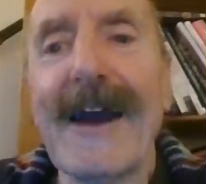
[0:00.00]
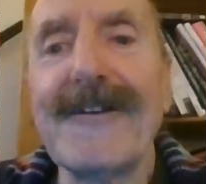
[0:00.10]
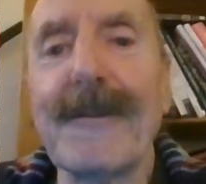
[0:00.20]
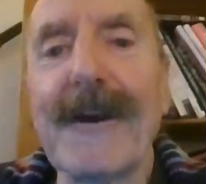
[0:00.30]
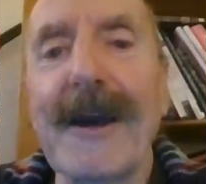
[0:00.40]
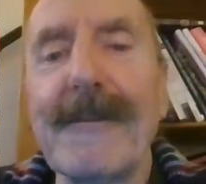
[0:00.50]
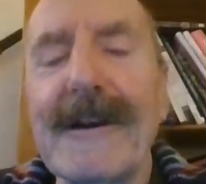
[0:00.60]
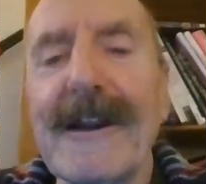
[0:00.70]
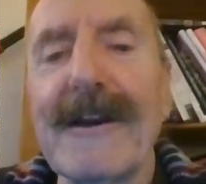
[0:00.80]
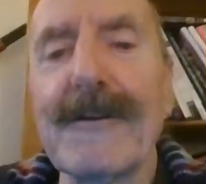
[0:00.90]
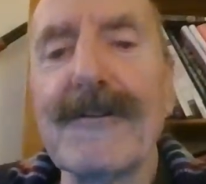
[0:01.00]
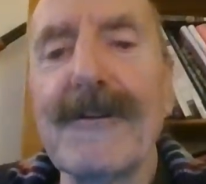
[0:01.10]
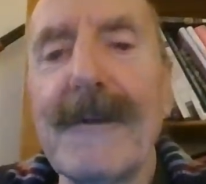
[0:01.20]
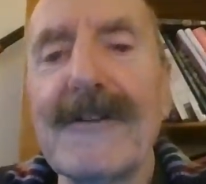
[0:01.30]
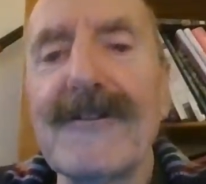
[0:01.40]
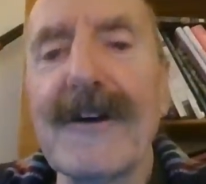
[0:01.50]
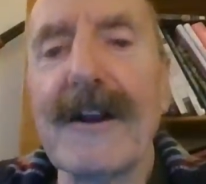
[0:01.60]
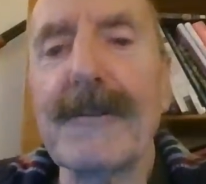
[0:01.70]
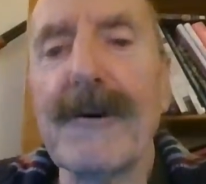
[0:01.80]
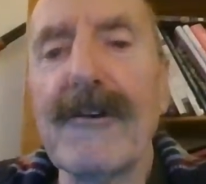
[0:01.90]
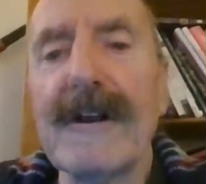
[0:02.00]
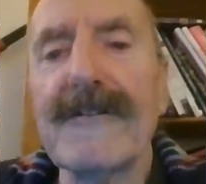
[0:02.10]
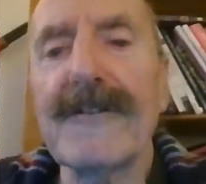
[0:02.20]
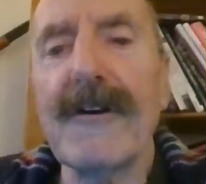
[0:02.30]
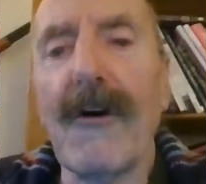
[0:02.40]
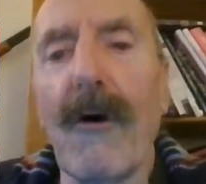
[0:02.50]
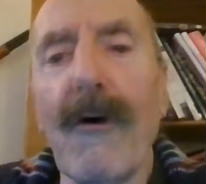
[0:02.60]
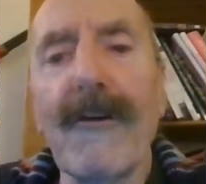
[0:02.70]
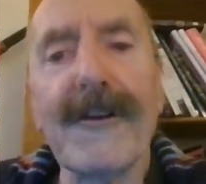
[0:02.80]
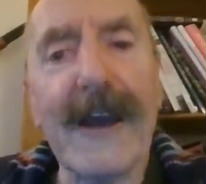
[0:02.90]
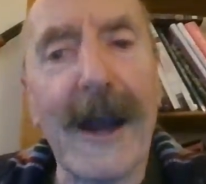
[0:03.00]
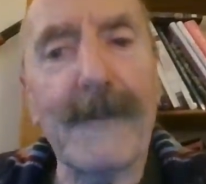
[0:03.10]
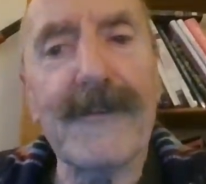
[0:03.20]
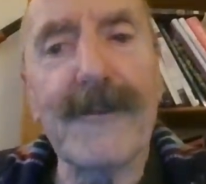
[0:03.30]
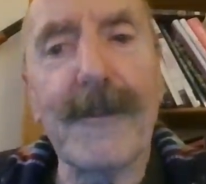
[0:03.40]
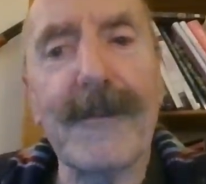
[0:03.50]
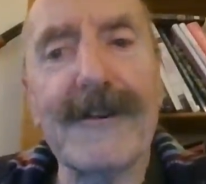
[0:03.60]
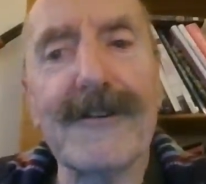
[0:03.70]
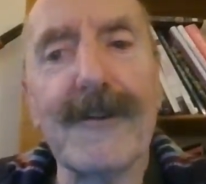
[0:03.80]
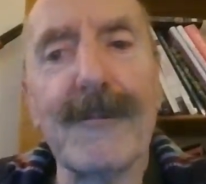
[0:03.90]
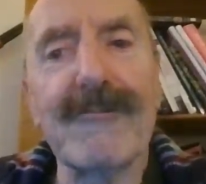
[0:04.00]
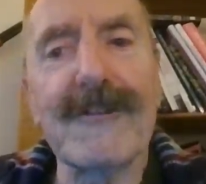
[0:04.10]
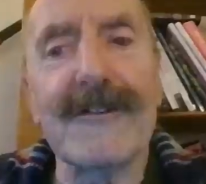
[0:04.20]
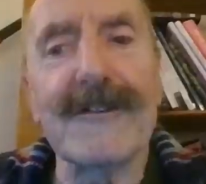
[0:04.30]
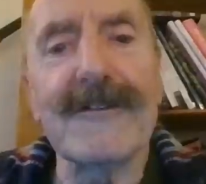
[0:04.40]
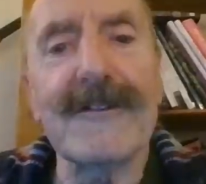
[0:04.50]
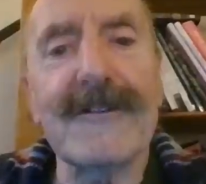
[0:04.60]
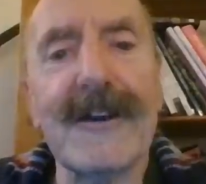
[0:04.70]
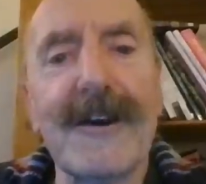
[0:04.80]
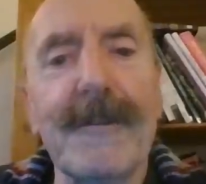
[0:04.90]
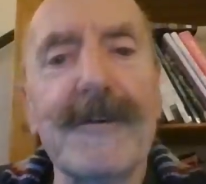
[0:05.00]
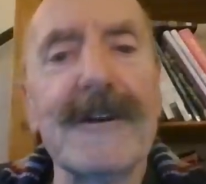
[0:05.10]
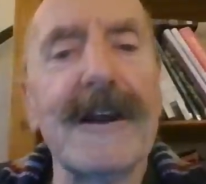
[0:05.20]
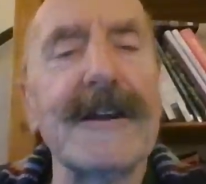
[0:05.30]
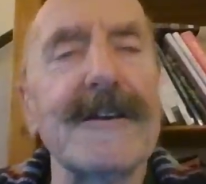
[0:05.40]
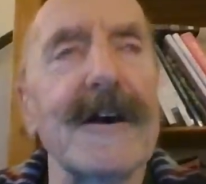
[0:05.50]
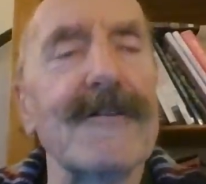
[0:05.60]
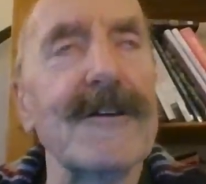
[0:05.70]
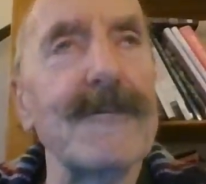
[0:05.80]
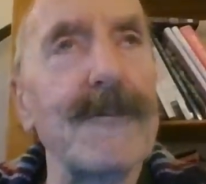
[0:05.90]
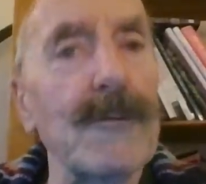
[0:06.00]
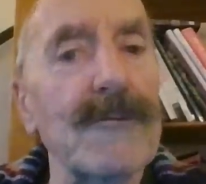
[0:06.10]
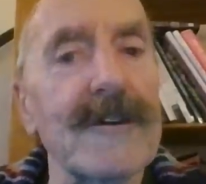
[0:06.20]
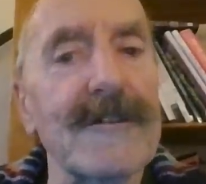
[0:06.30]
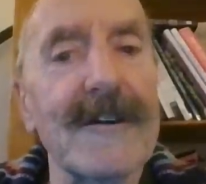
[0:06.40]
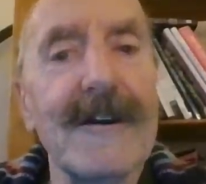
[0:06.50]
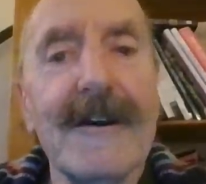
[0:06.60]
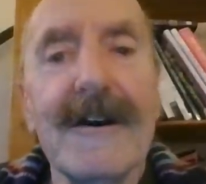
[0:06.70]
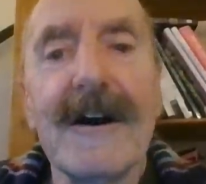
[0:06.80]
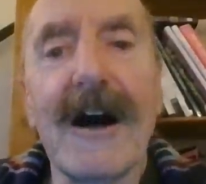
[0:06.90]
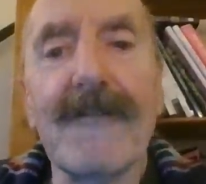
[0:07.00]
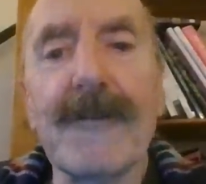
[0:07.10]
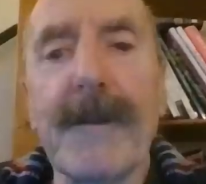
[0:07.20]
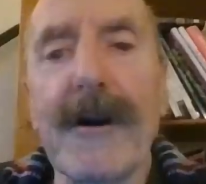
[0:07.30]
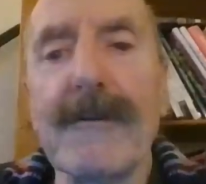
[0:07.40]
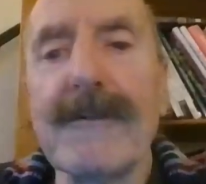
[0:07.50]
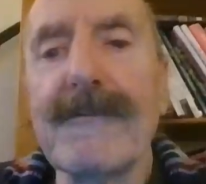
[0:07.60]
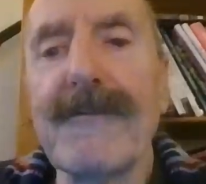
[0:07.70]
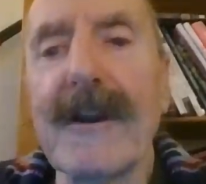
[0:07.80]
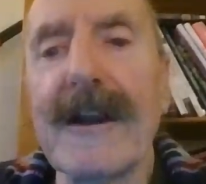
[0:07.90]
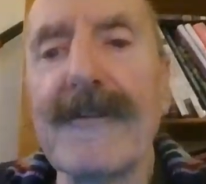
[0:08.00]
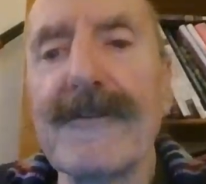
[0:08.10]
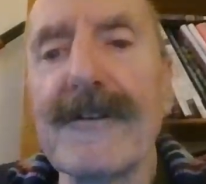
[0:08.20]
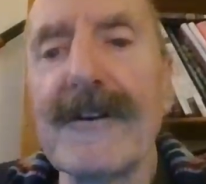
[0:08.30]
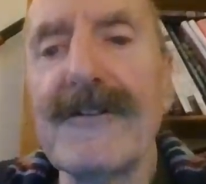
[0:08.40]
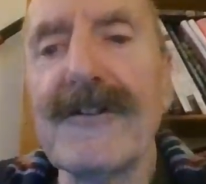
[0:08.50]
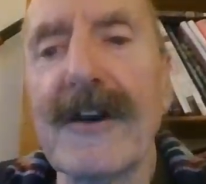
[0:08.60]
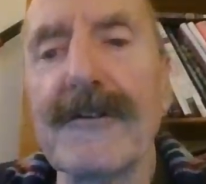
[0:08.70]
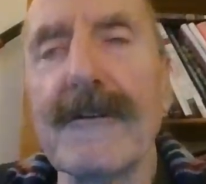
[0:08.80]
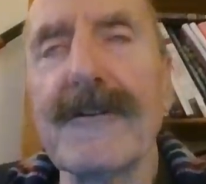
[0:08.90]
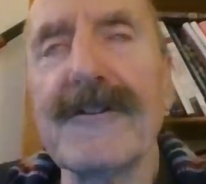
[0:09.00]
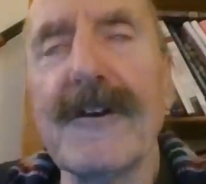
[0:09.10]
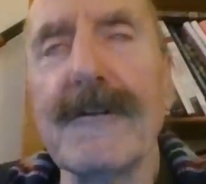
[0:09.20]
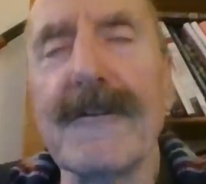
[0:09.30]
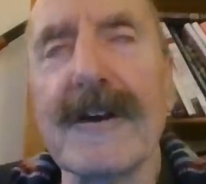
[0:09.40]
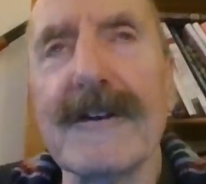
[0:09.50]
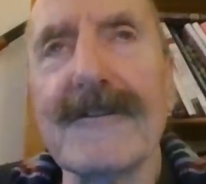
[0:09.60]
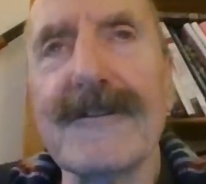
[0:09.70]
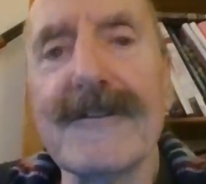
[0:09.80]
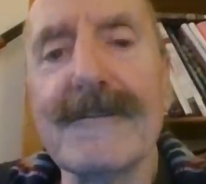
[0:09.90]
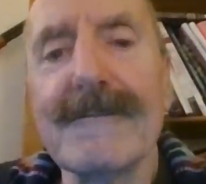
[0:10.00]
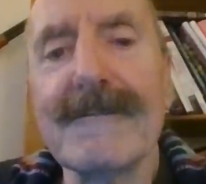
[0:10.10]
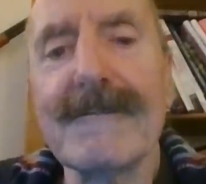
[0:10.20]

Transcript: And it became illegal to mention either Bereza or the camps for political prisoners set up in the late 1940s after Poland fell under the shadow of the Soviets.